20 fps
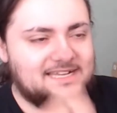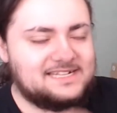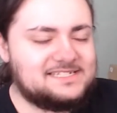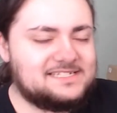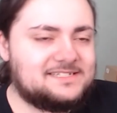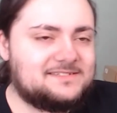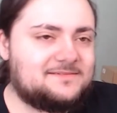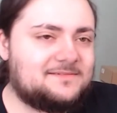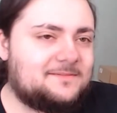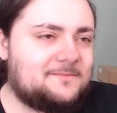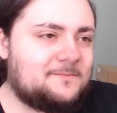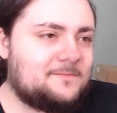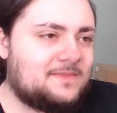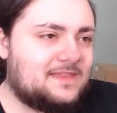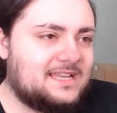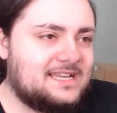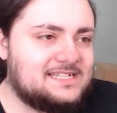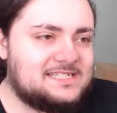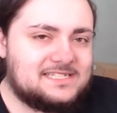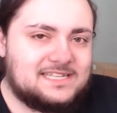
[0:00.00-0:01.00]
it's
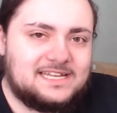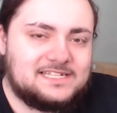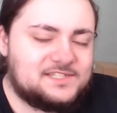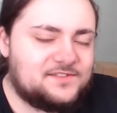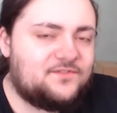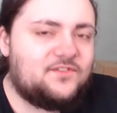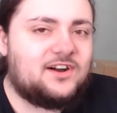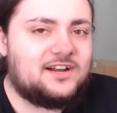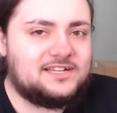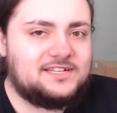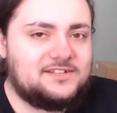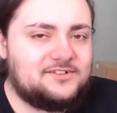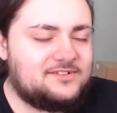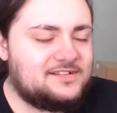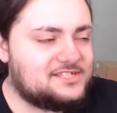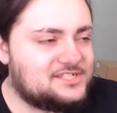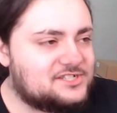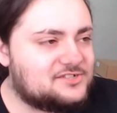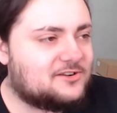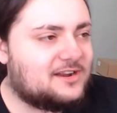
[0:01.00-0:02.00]
it's it's fun,
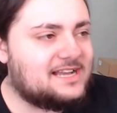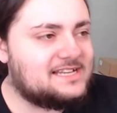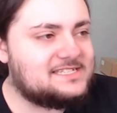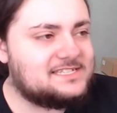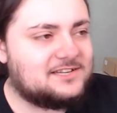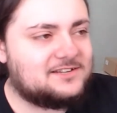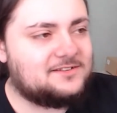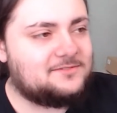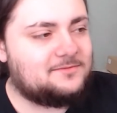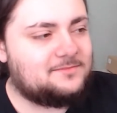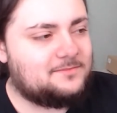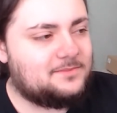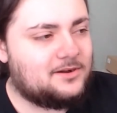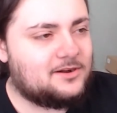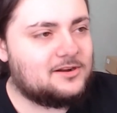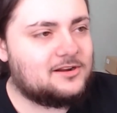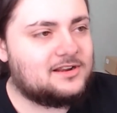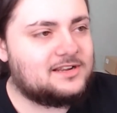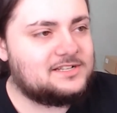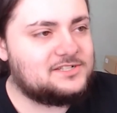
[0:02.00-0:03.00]
dude. It's Jurassic
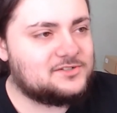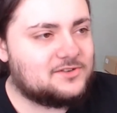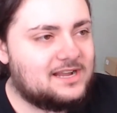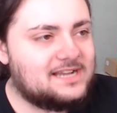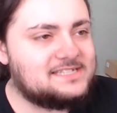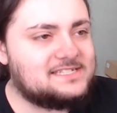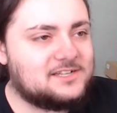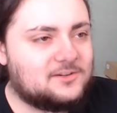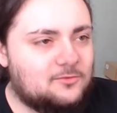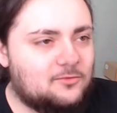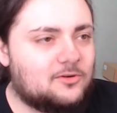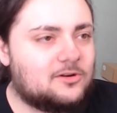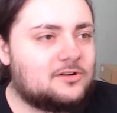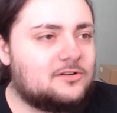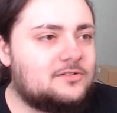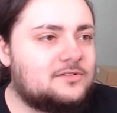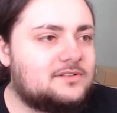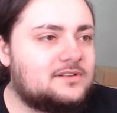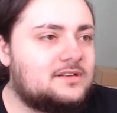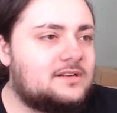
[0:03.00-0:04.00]
Park, Jurassic
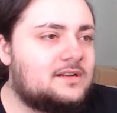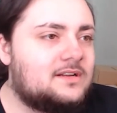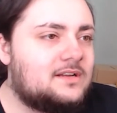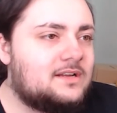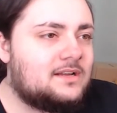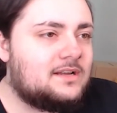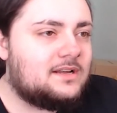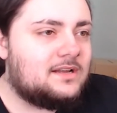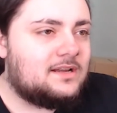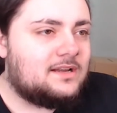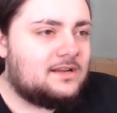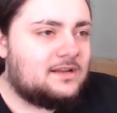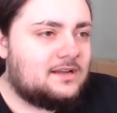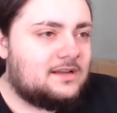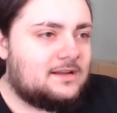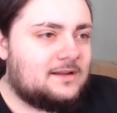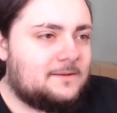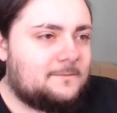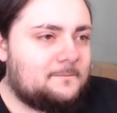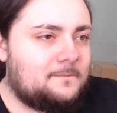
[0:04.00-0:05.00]
World,
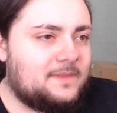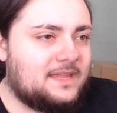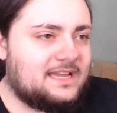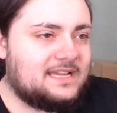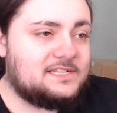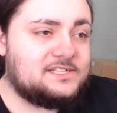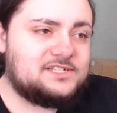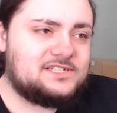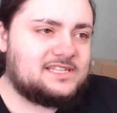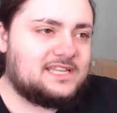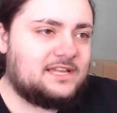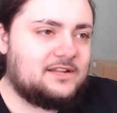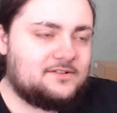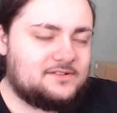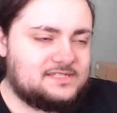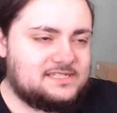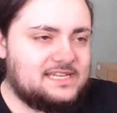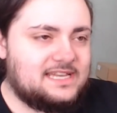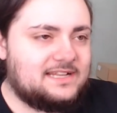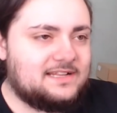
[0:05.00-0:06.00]
and just you
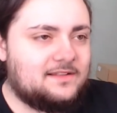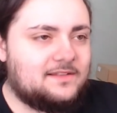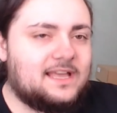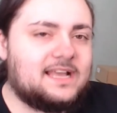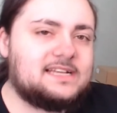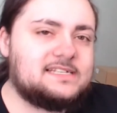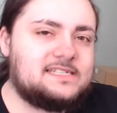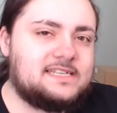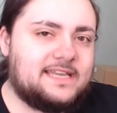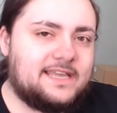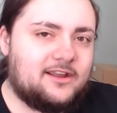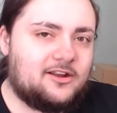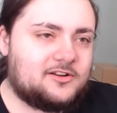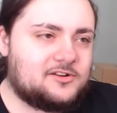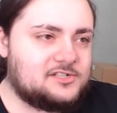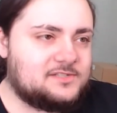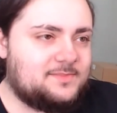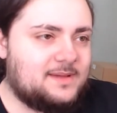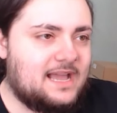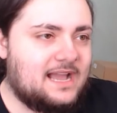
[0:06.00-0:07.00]
know, seeing the legacy
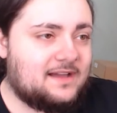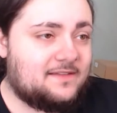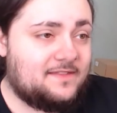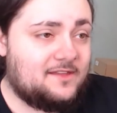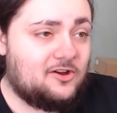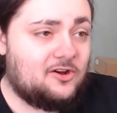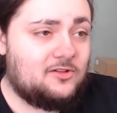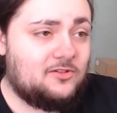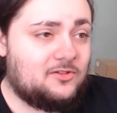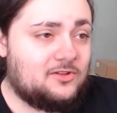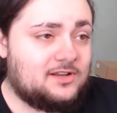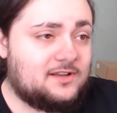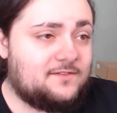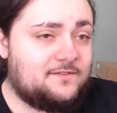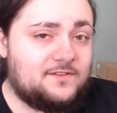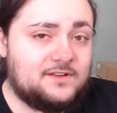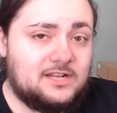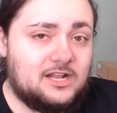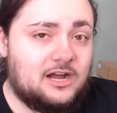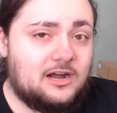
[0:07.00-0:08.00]
characters back. They all look
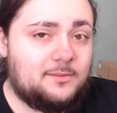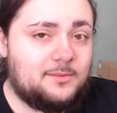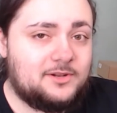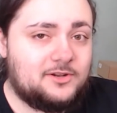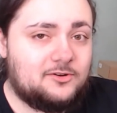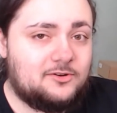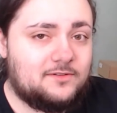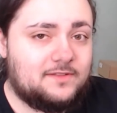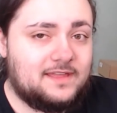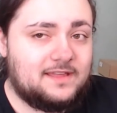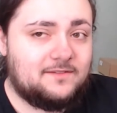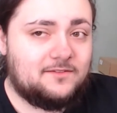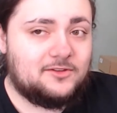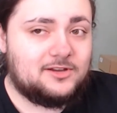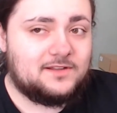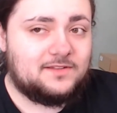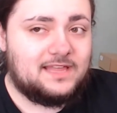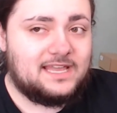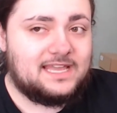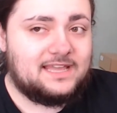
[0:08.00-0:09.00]
phenomenal. They
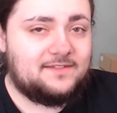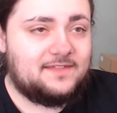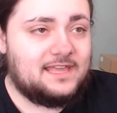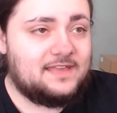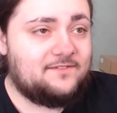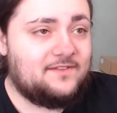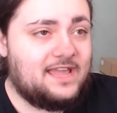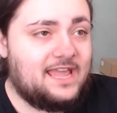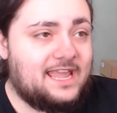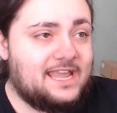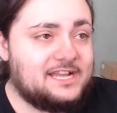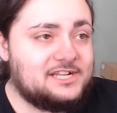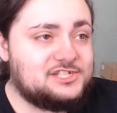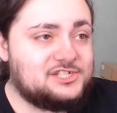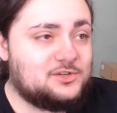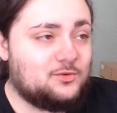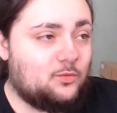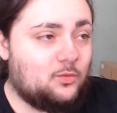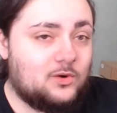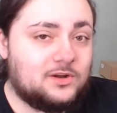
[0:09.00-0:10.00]
look like they've
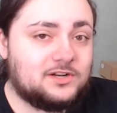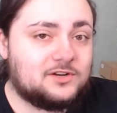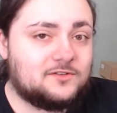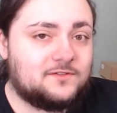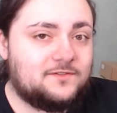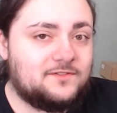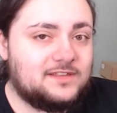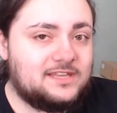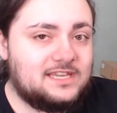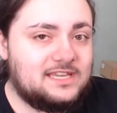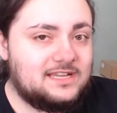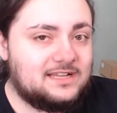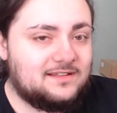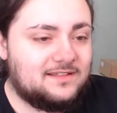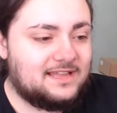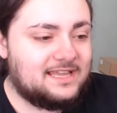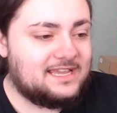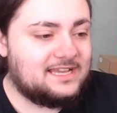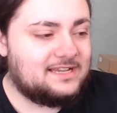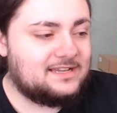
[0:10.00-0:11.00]
aged wonderfully.
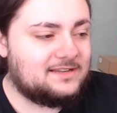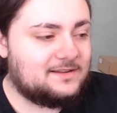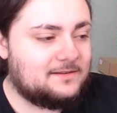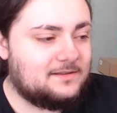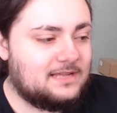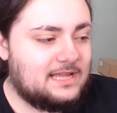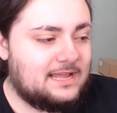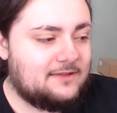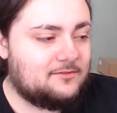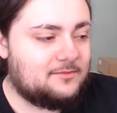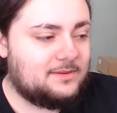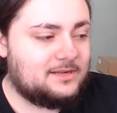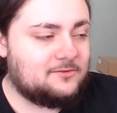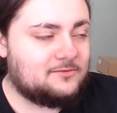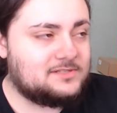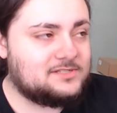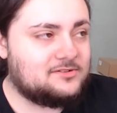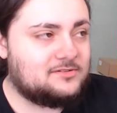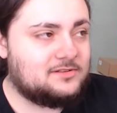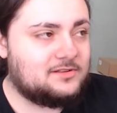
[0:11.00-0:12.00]
Like
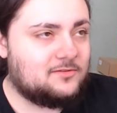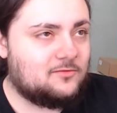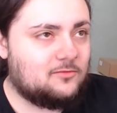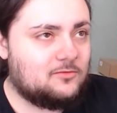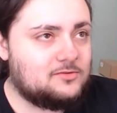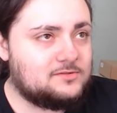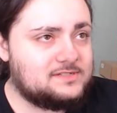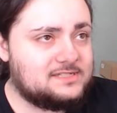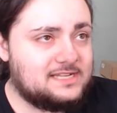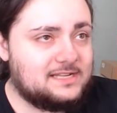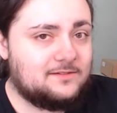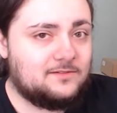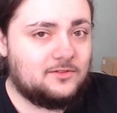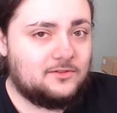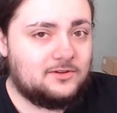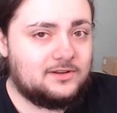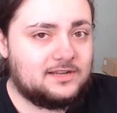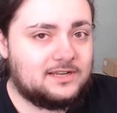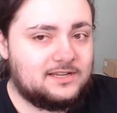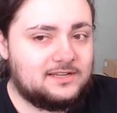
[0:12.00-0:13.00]
everybody returning their roles, they
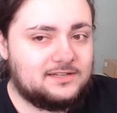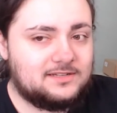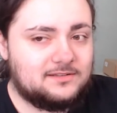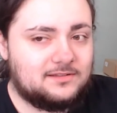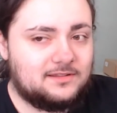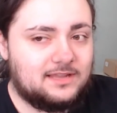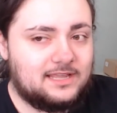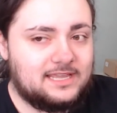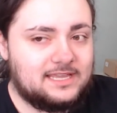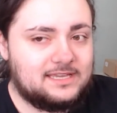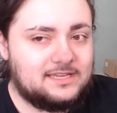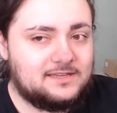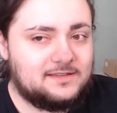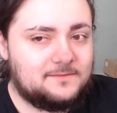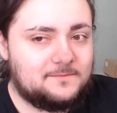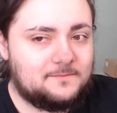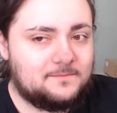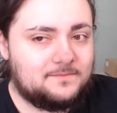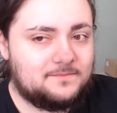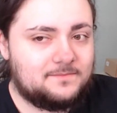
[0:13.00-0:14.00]
look
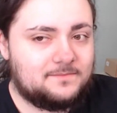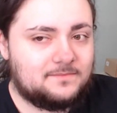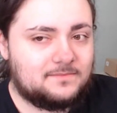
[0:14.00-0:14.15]
like